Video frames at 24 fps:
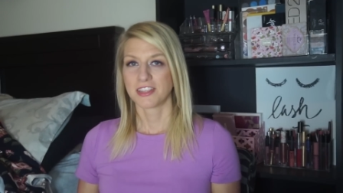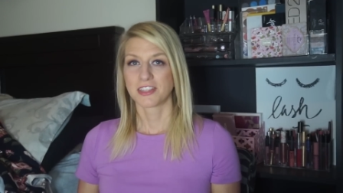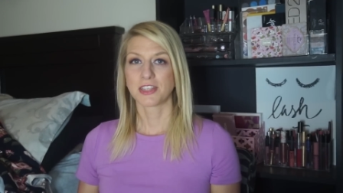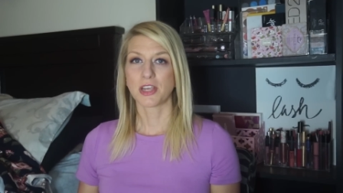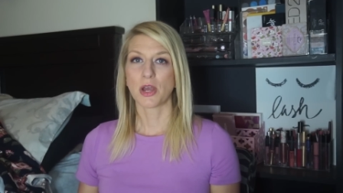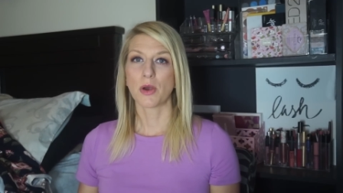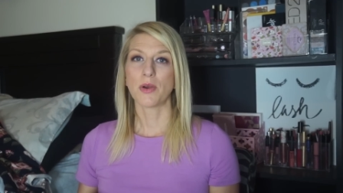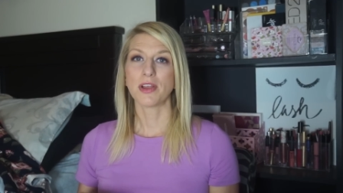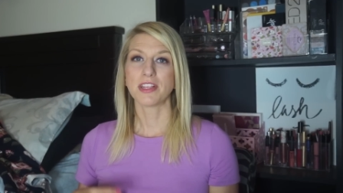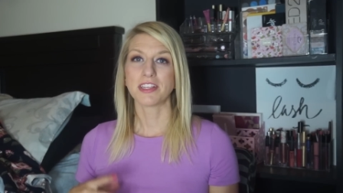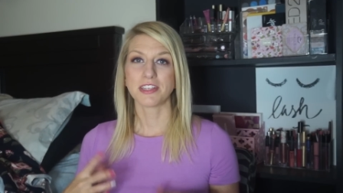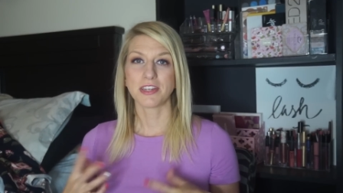
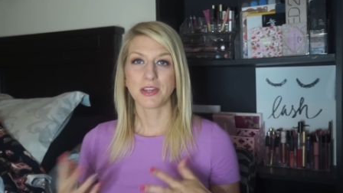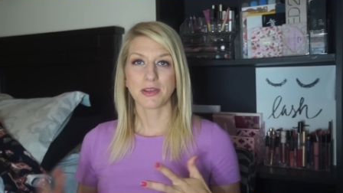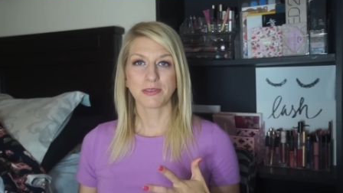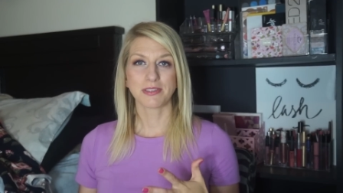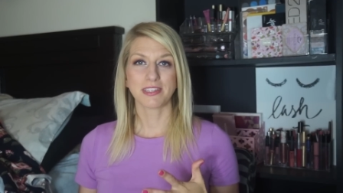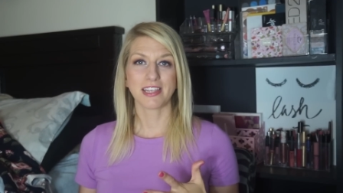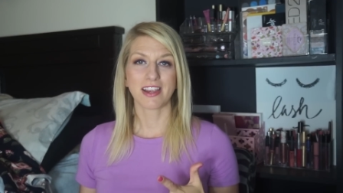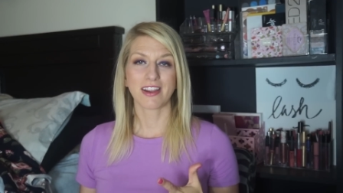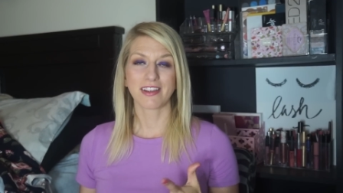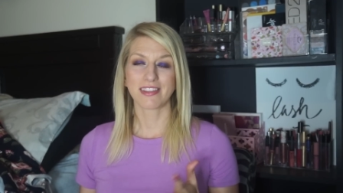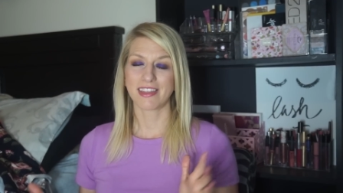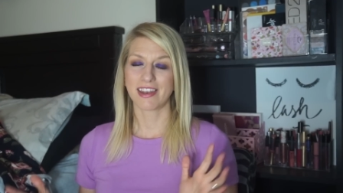so it's no
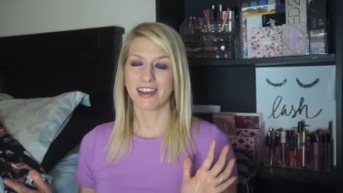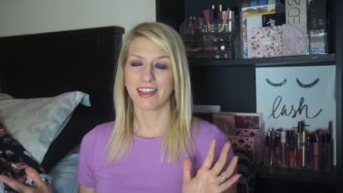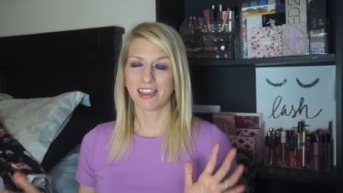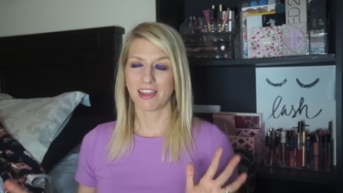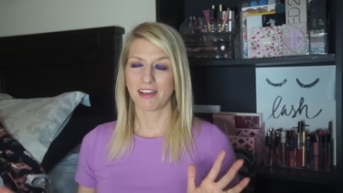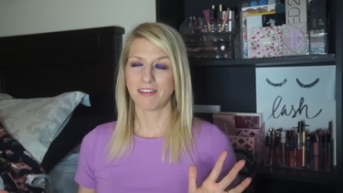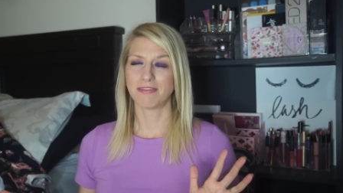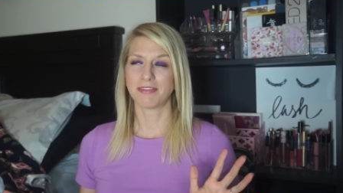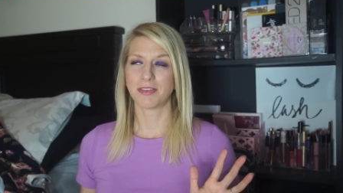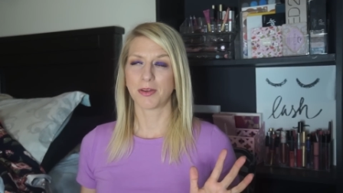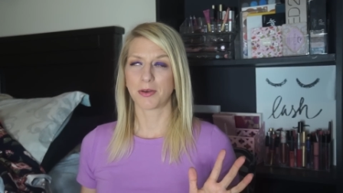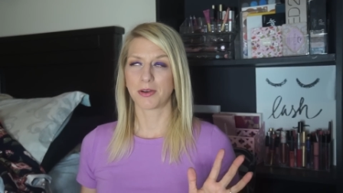secret that I
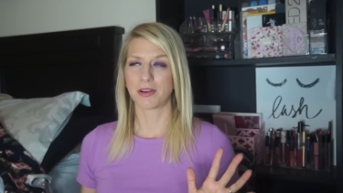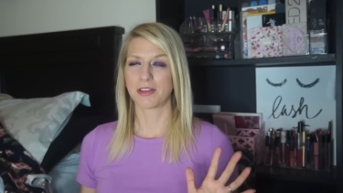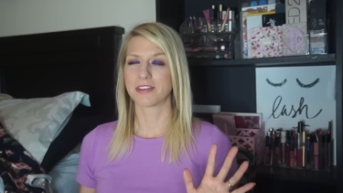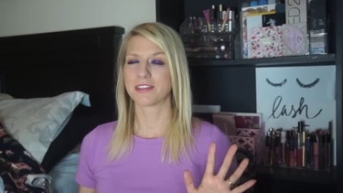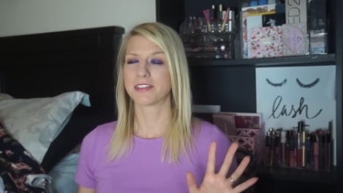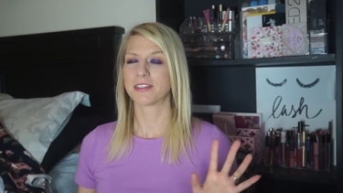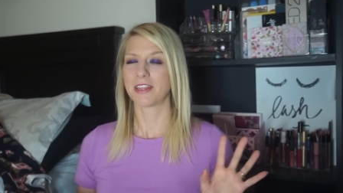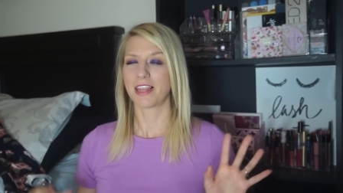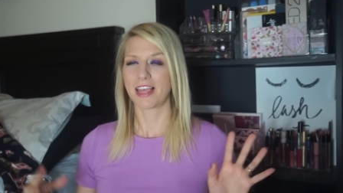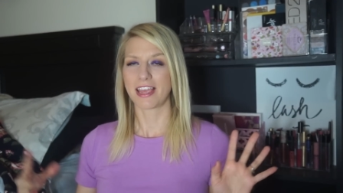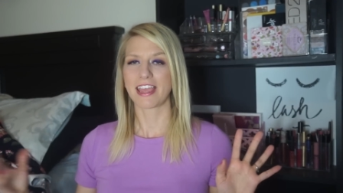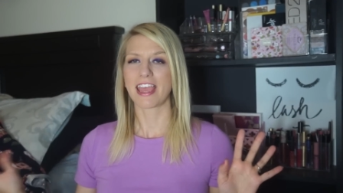love floral,
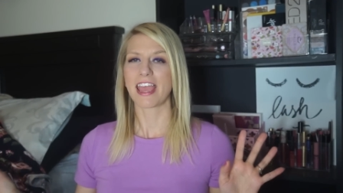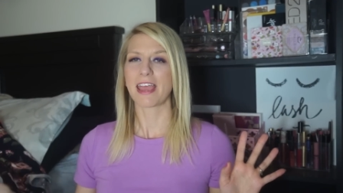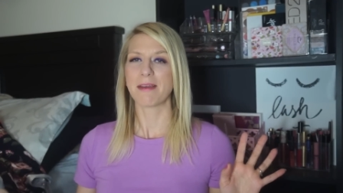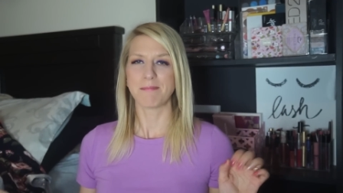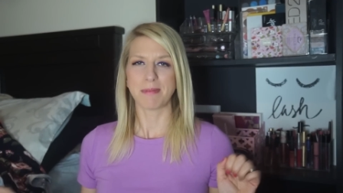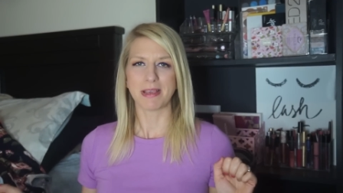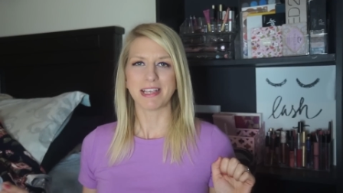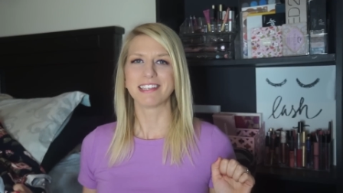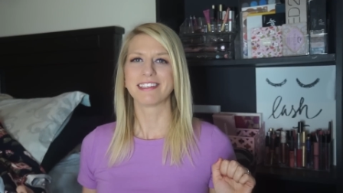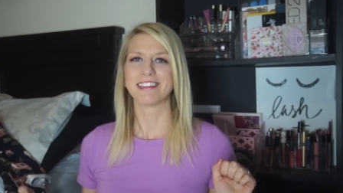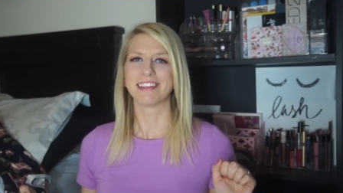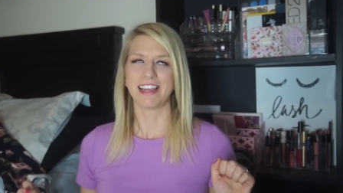so like
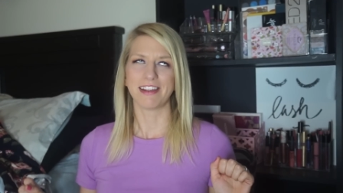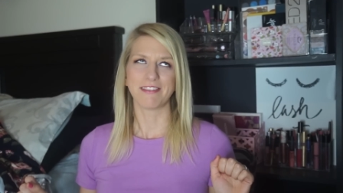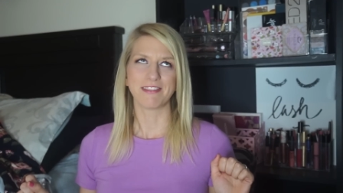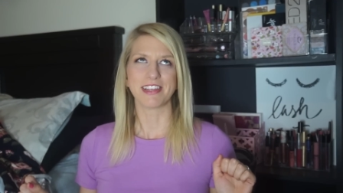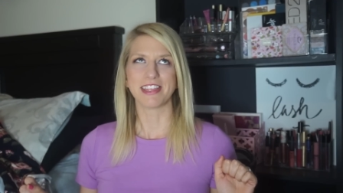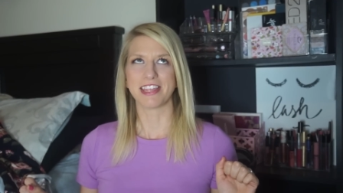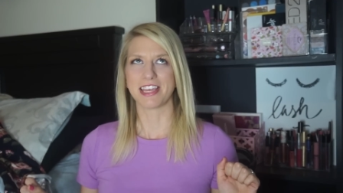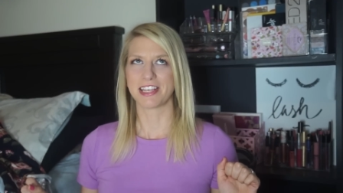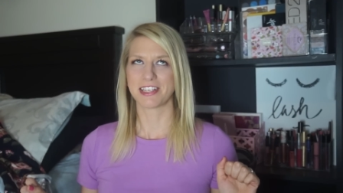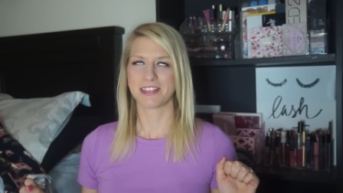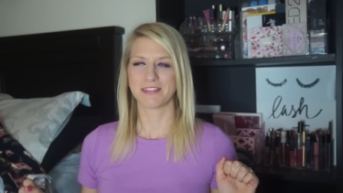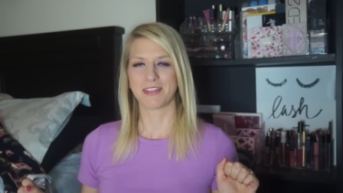basically
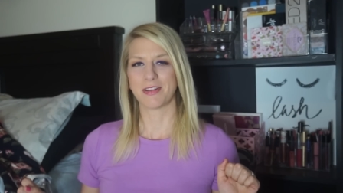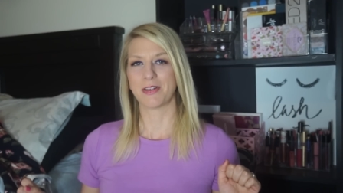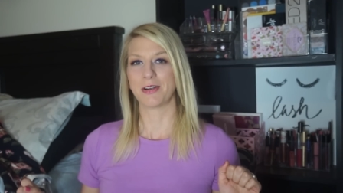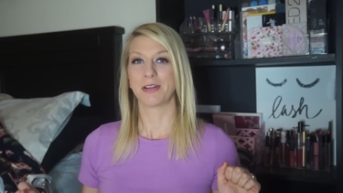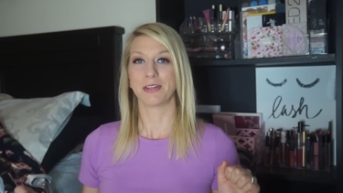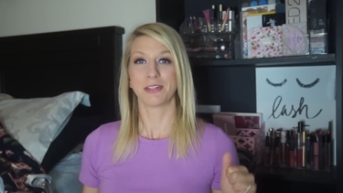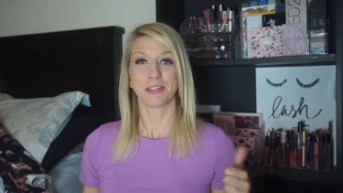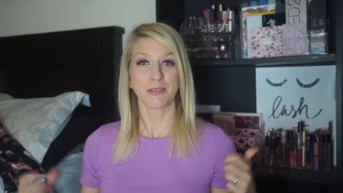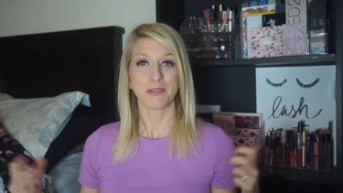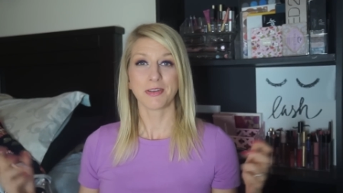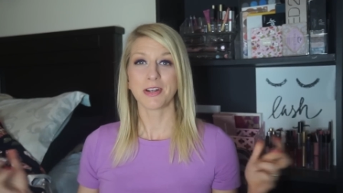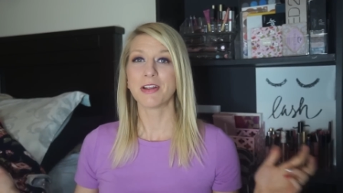everything is floral.
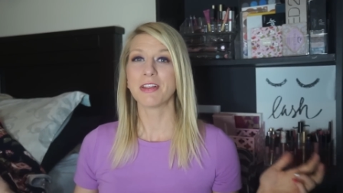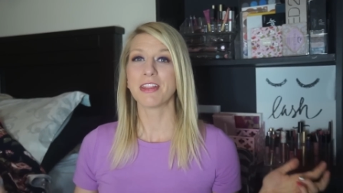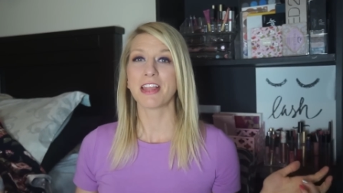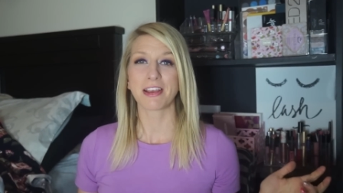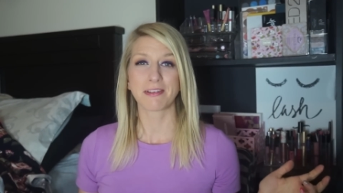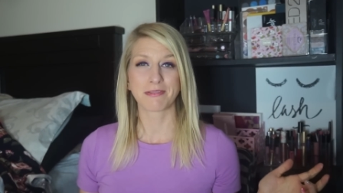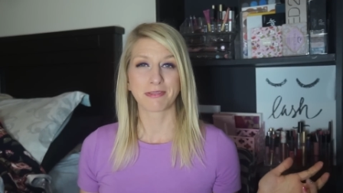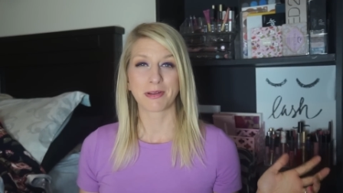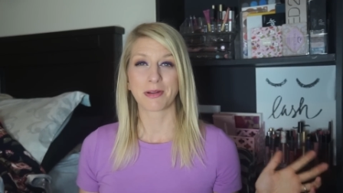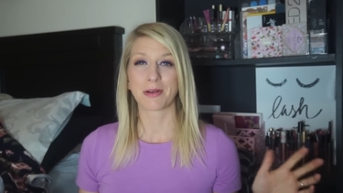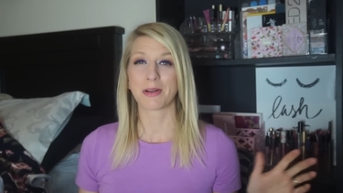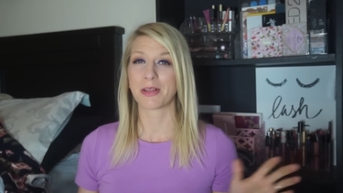So if you don't
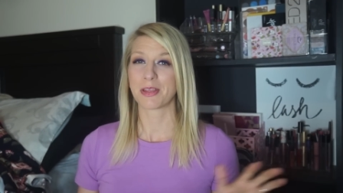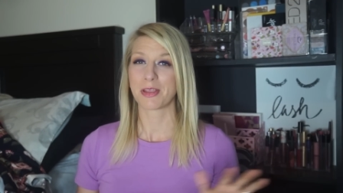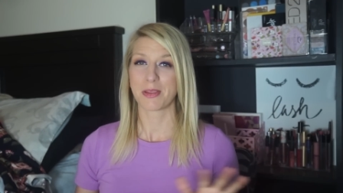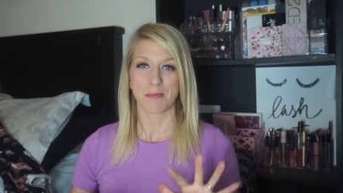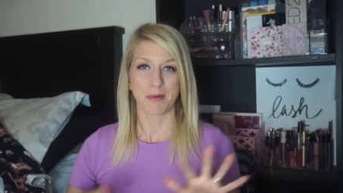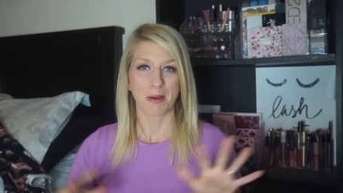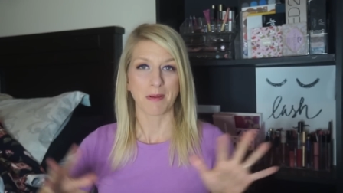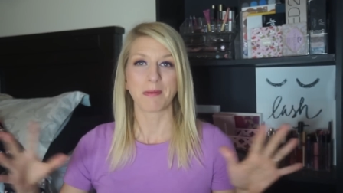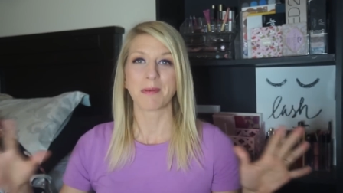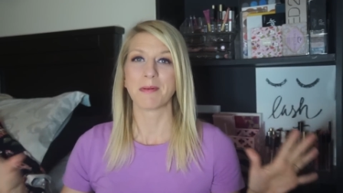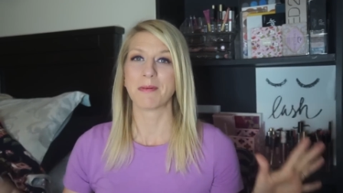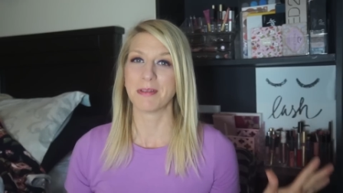like floral, you
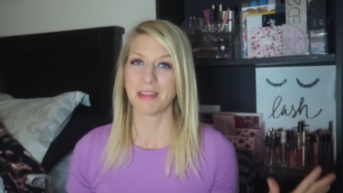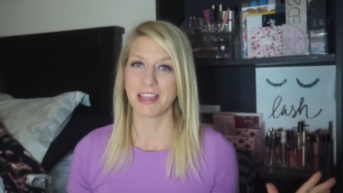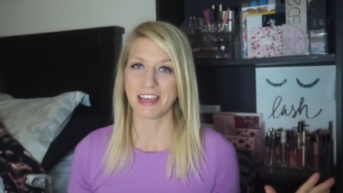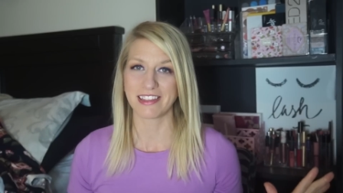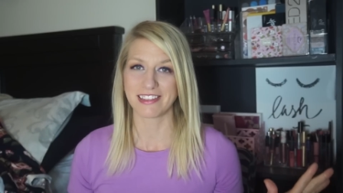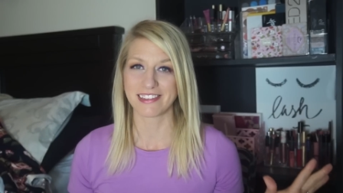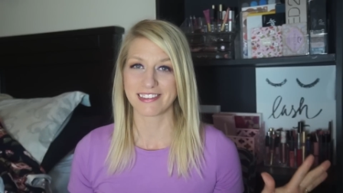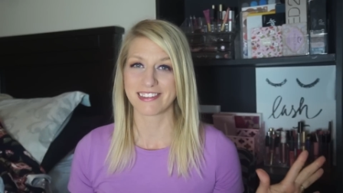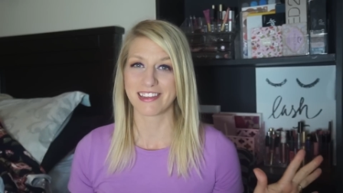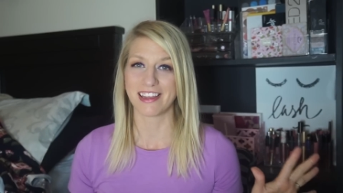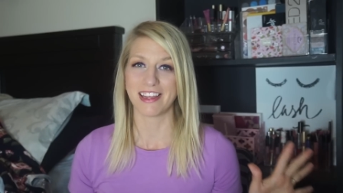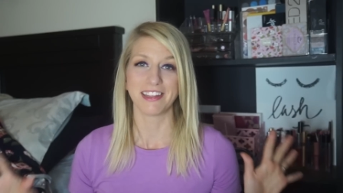probably won't like
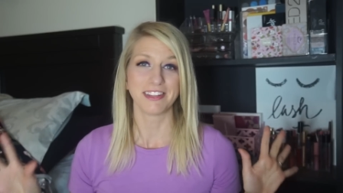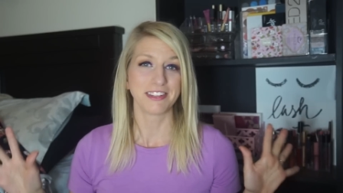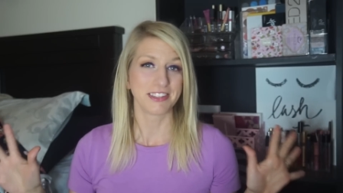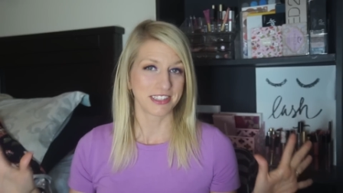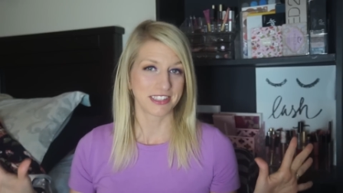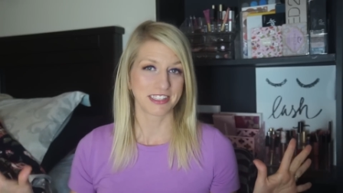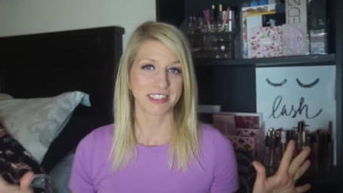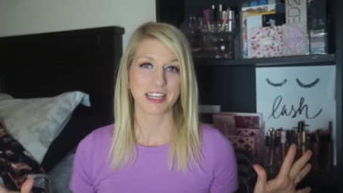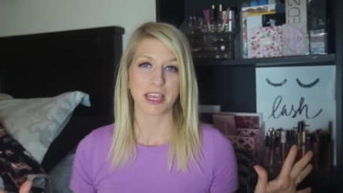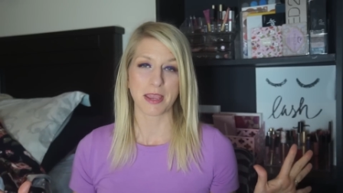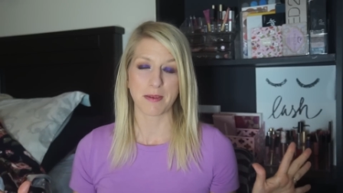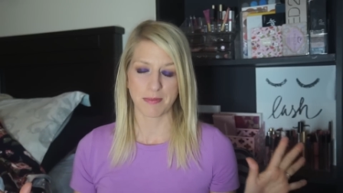this all,
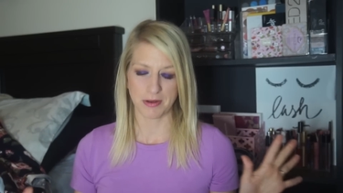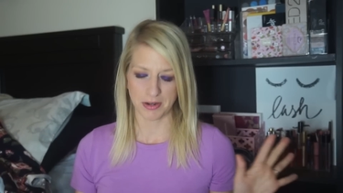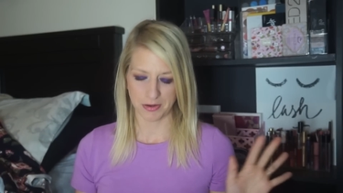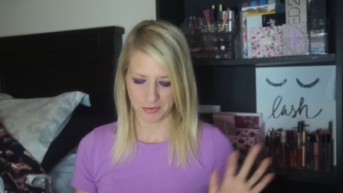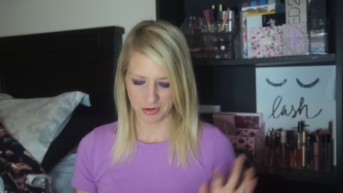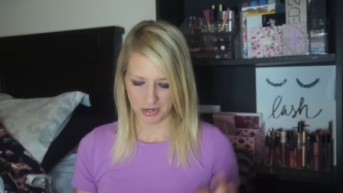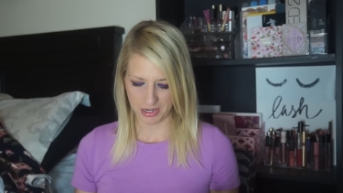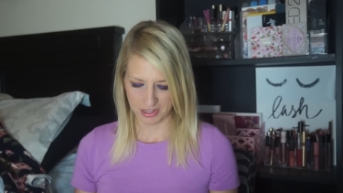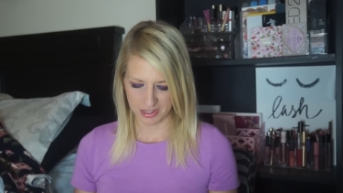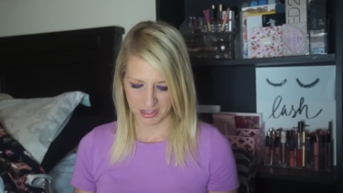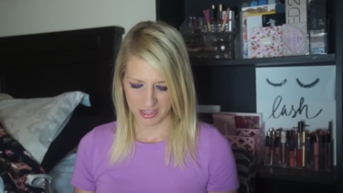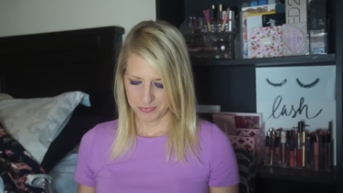just keeping it
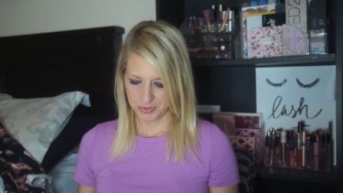real.